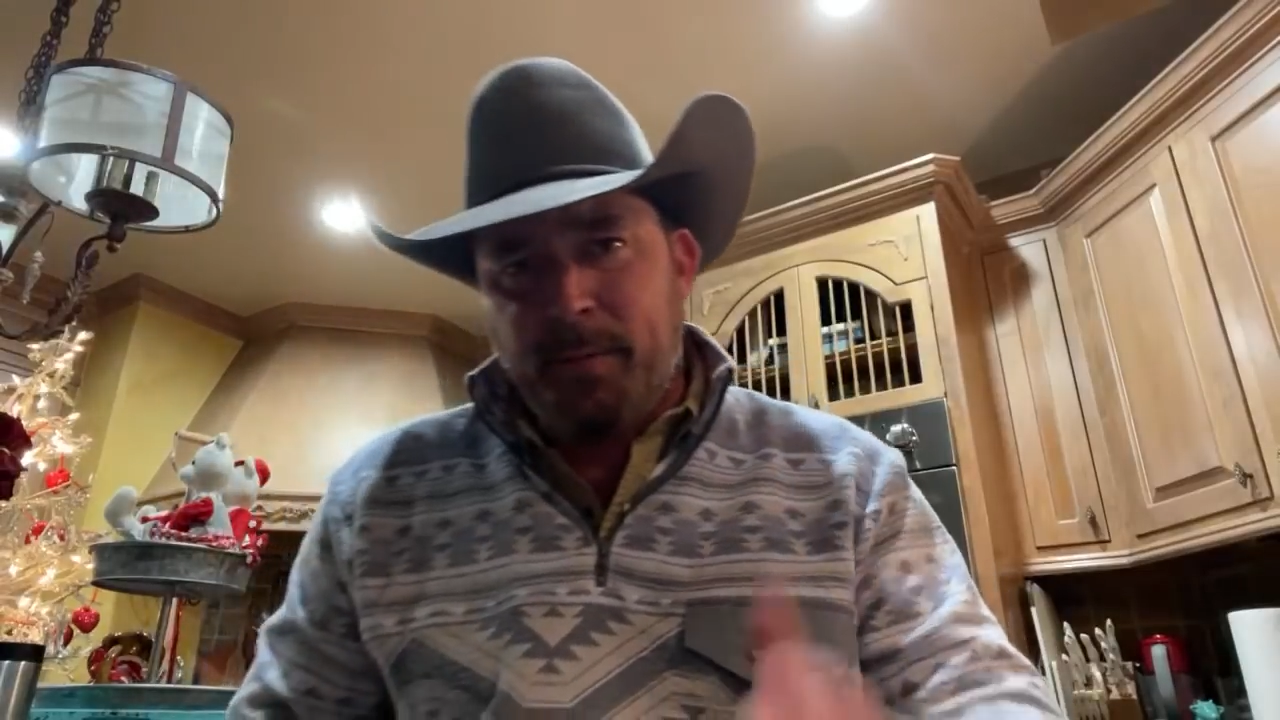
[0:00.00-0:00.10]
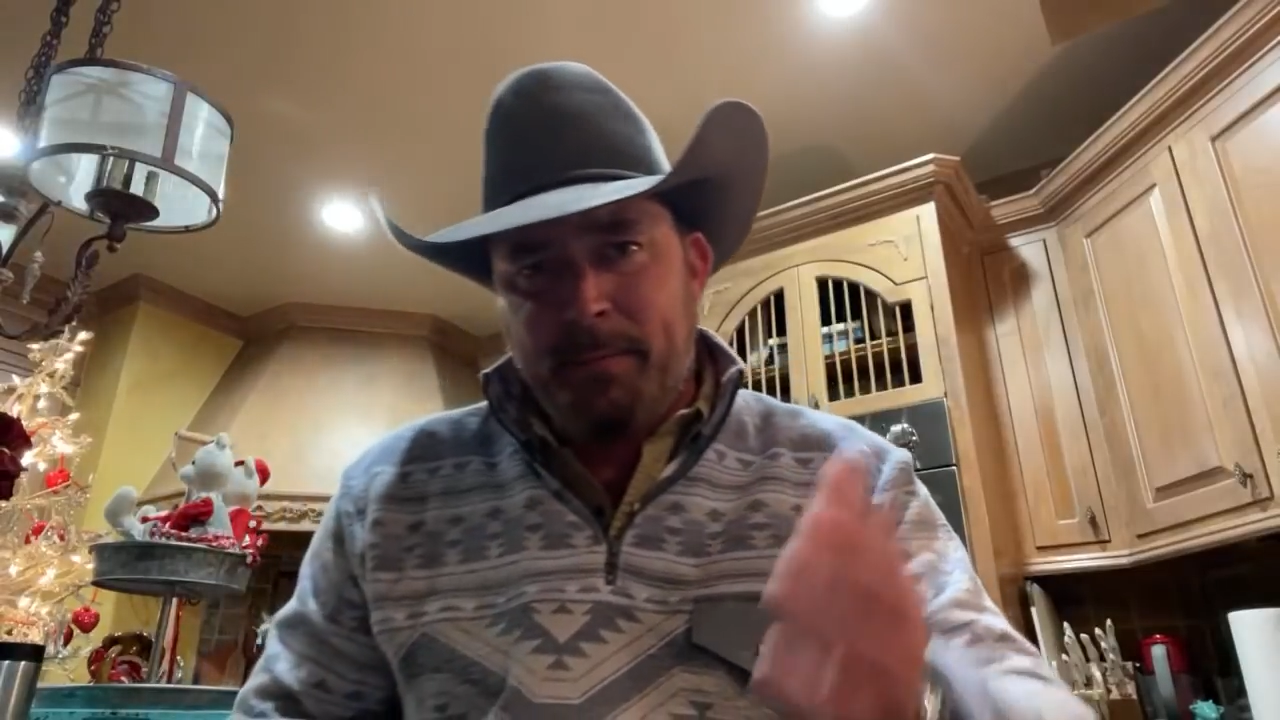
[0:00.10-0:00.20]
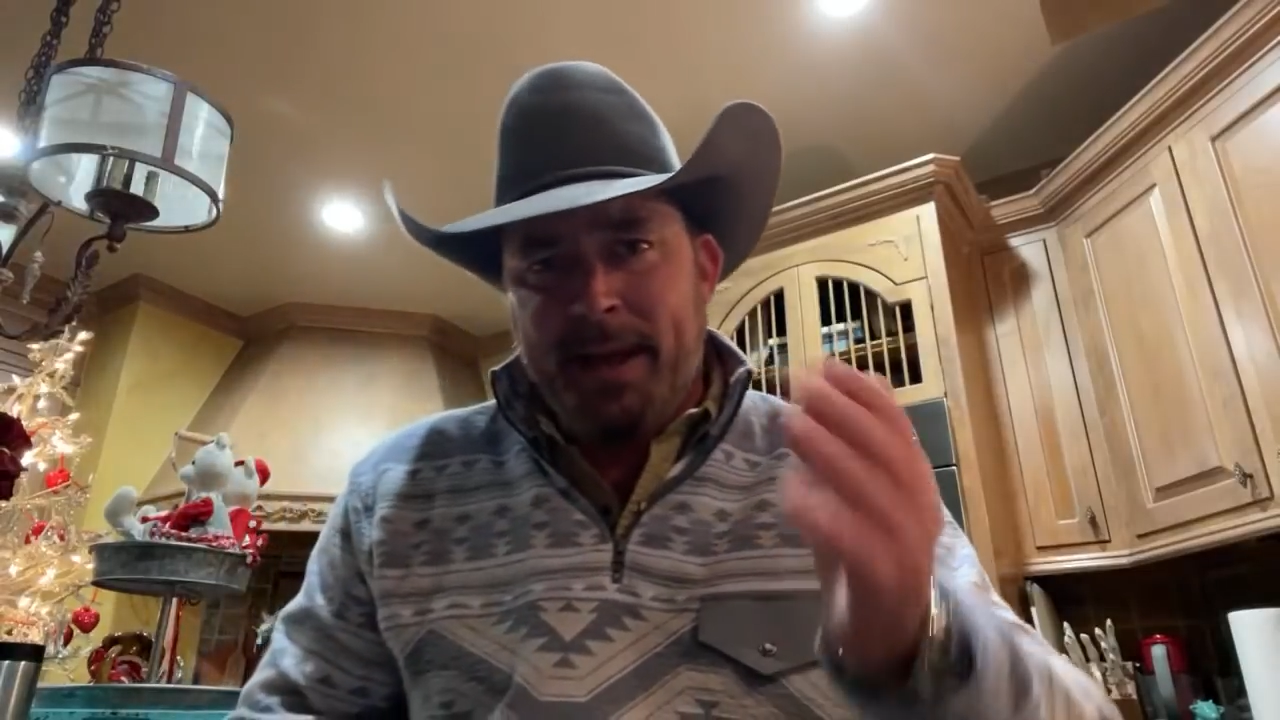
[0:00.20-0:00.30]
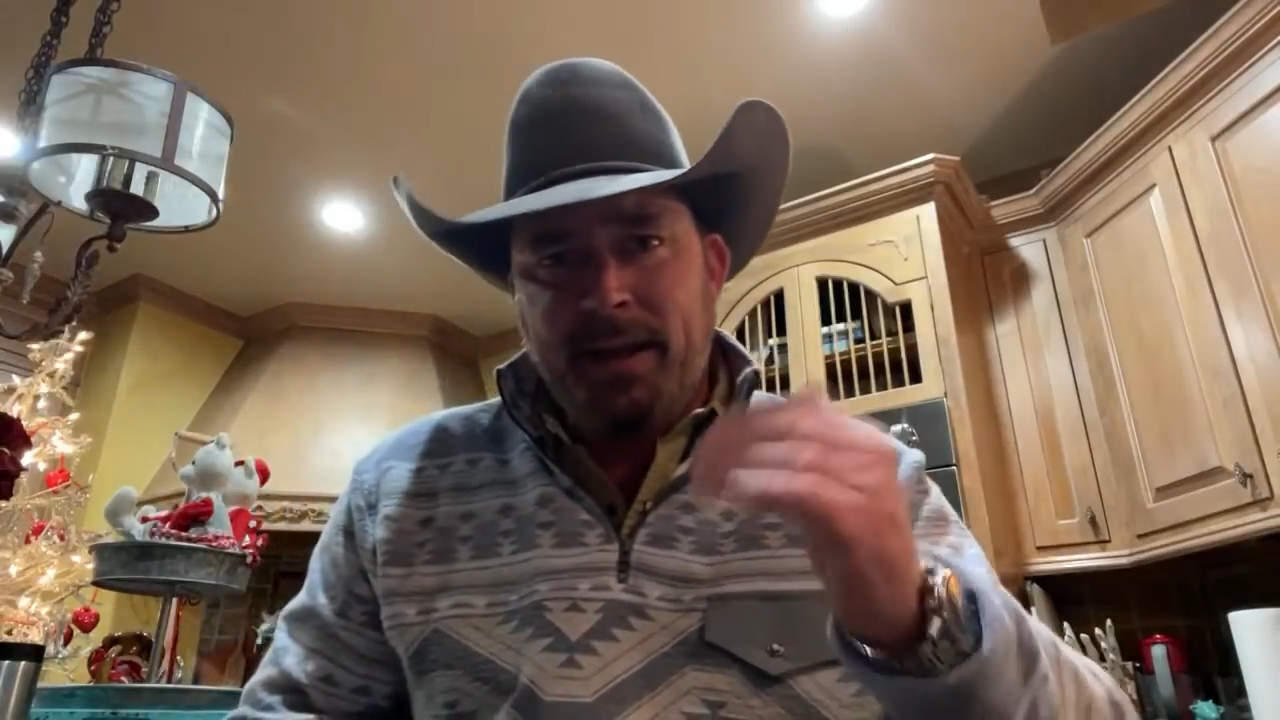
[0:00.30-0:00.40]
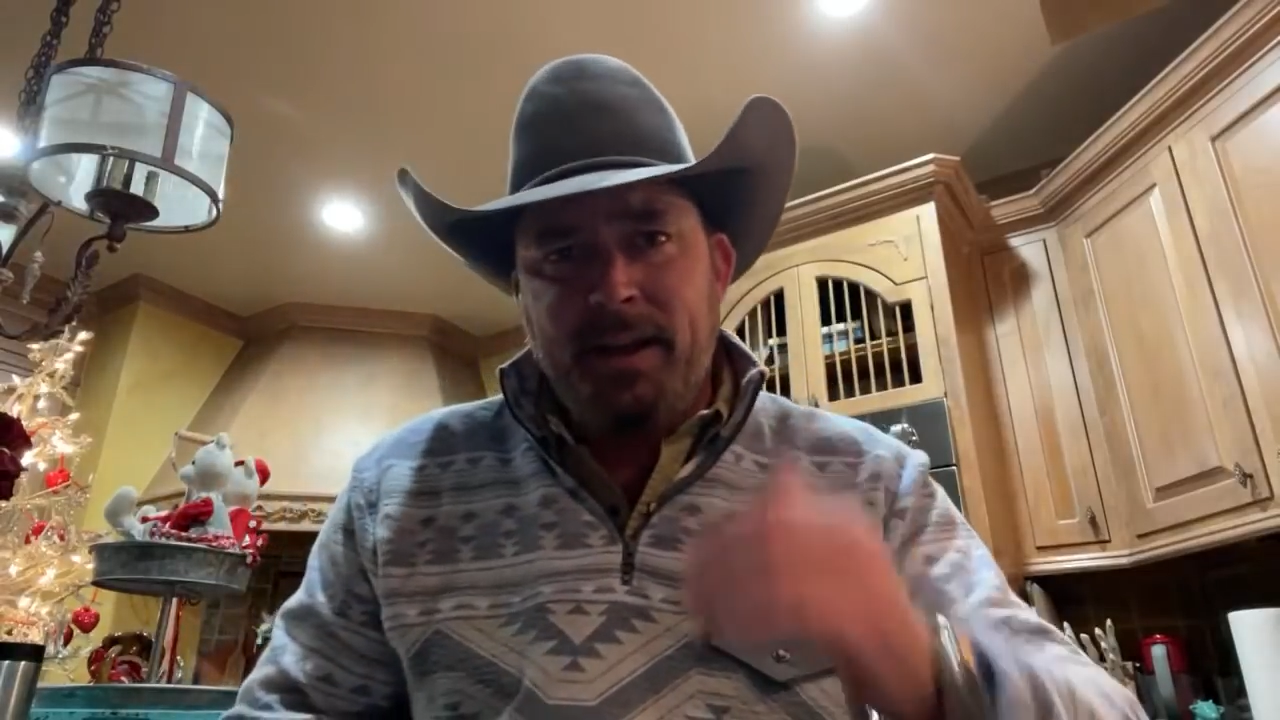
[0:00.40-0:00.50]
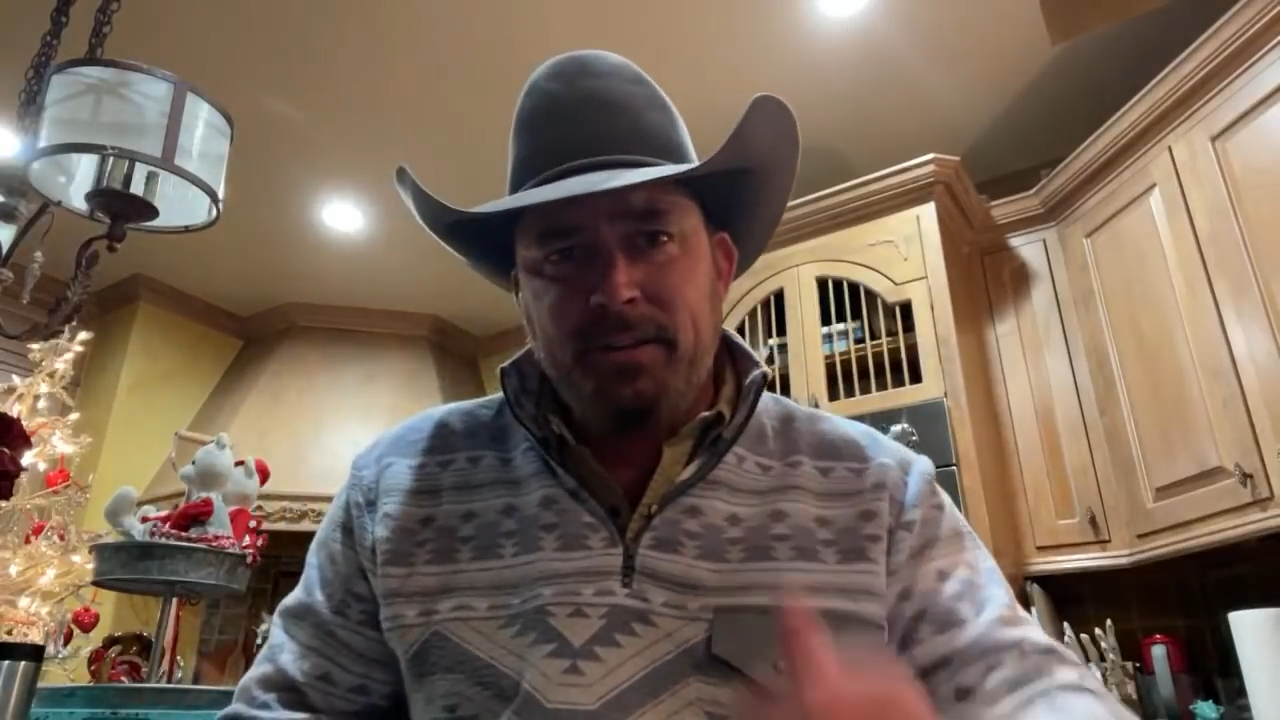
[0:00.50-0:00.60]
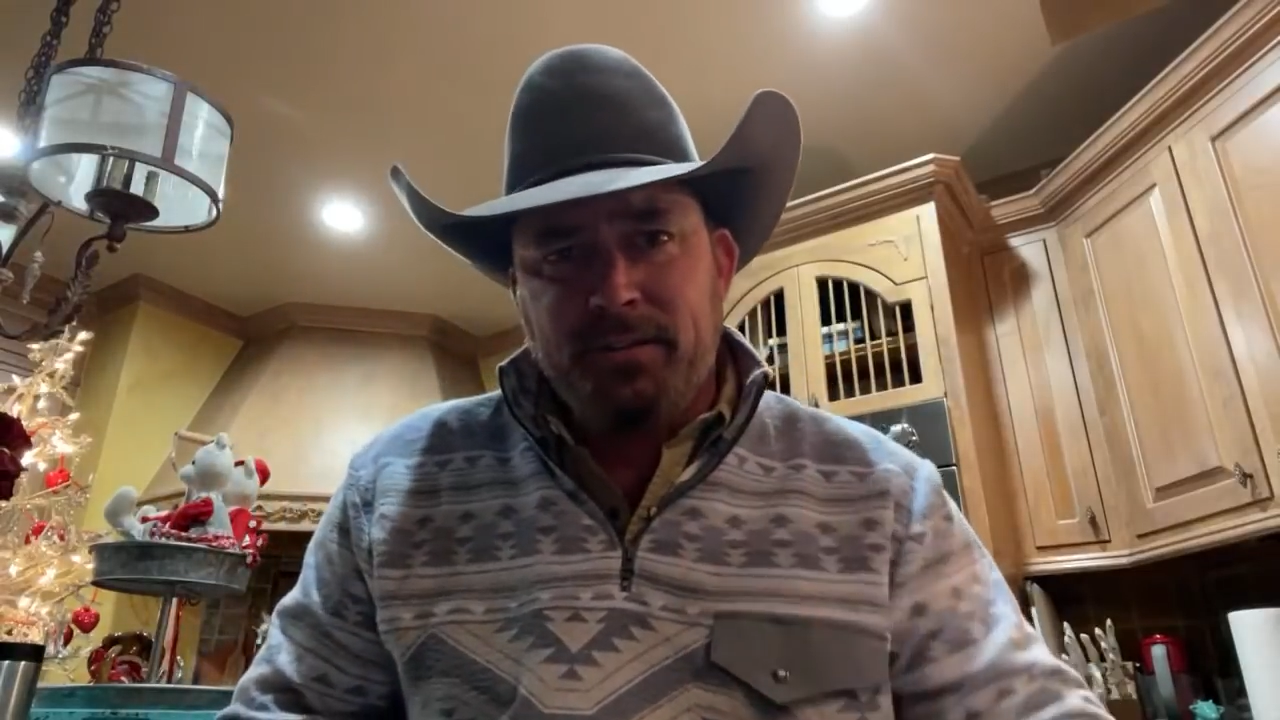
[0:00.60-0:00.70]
but by God,